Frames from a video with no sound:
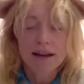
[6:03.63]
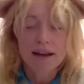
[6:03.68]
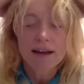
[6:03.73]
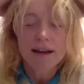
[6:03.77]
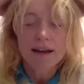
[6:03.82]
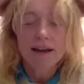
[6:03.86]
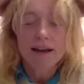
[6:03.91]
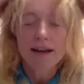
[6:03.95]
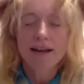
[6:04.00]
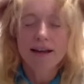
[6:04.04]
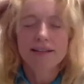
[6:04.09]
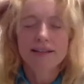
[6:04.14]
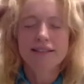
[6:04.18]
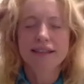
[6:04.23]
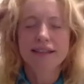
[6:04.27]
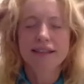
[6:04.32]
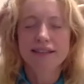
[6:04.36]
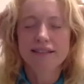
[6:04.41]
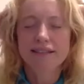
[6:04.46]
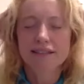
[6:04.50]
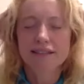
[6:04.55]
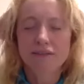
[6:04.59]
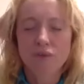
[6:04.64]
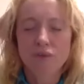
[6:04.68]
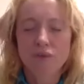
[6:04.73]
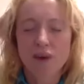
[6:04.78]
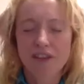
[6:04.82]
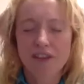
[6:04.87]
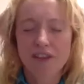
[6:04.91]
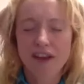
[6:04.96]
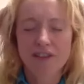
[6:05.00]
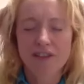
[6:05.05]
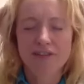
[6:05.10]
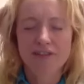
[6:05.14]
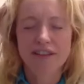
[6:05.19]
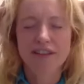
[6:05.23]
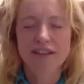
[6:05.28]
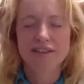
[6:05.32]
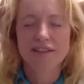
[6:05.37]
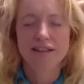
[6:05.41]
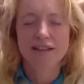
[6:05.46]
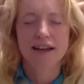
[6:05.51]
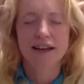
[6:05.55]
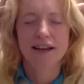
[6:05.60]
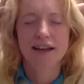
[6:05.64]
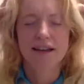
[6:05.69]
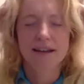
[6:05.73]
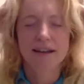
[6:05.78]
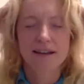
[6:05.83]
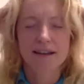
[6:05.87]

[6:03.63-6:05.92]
get a sense of what that feels like.